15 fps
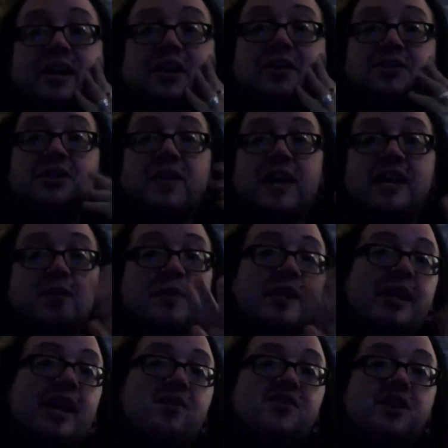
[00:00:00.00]
you know, so
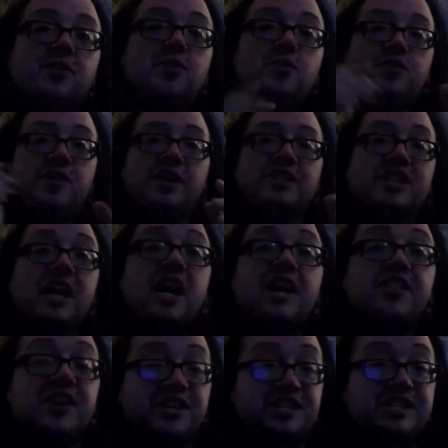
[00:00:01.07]
anybody out there who thinks
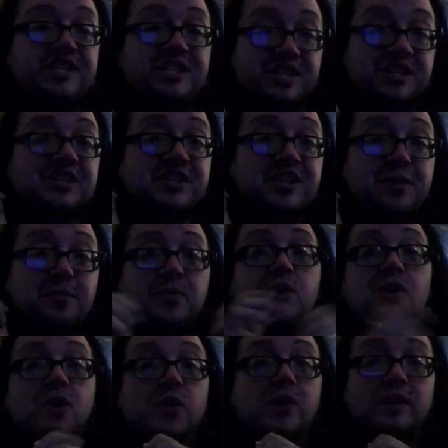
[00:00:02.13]
the system
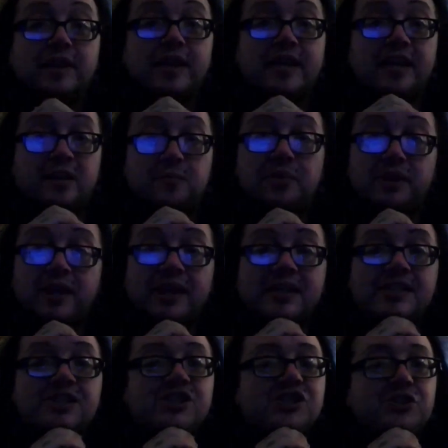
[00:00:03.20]
currently in
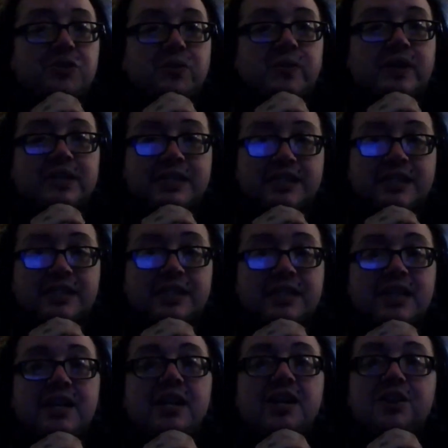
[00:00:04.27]
place to assist
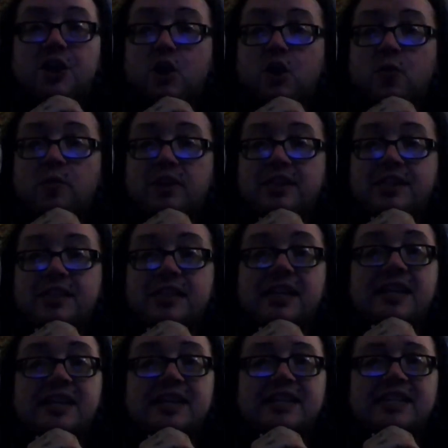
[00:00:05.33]
the homeless
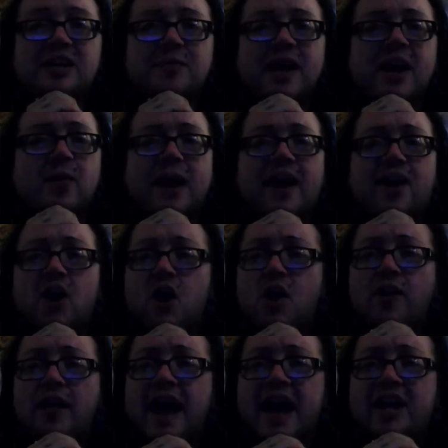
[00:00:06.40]
is somehow at
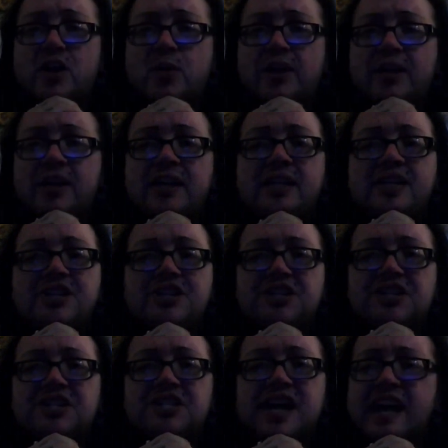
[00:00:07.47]
all adequate is
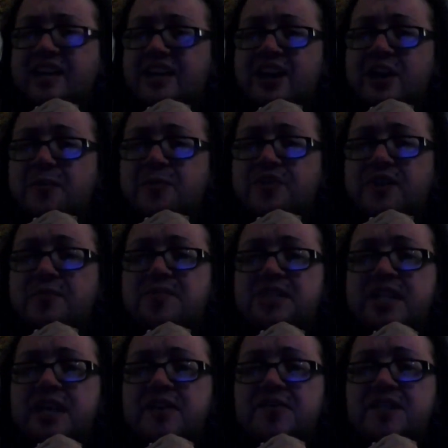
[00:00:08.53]
just telling on
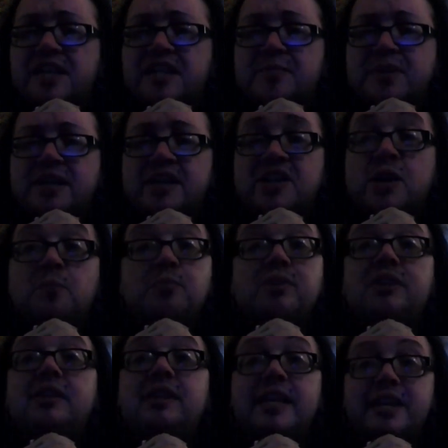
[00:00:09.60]
themselves as being
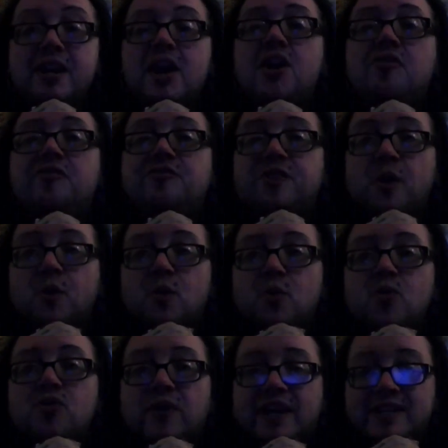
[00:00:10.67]
complete
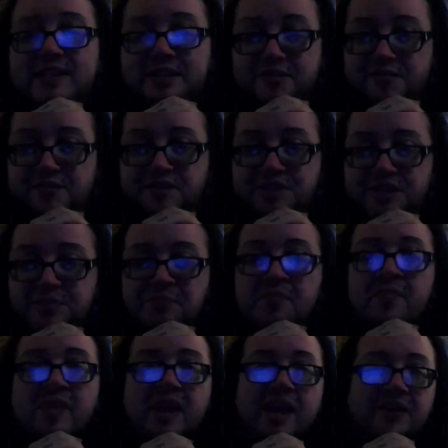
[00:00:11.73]

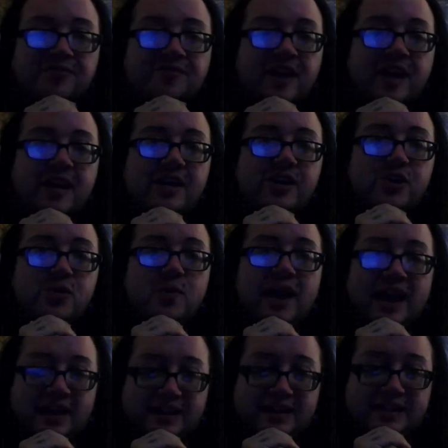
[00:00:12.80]
faux-gressives,
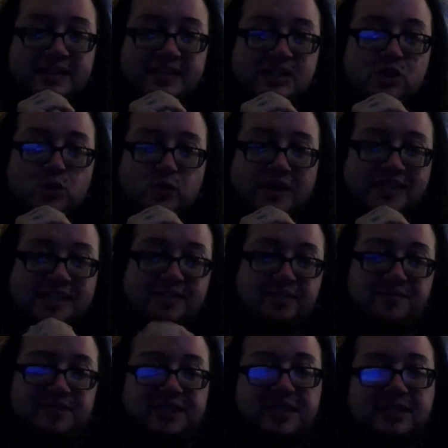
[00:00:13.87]

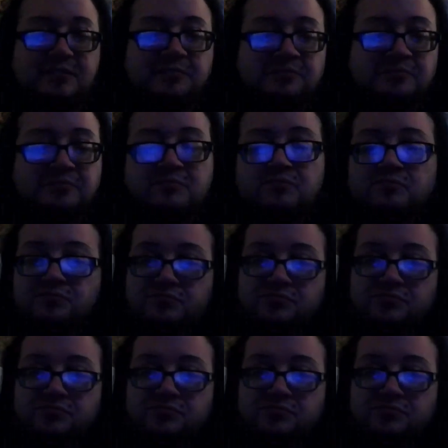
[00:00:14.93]
F-A-U-X-gressives,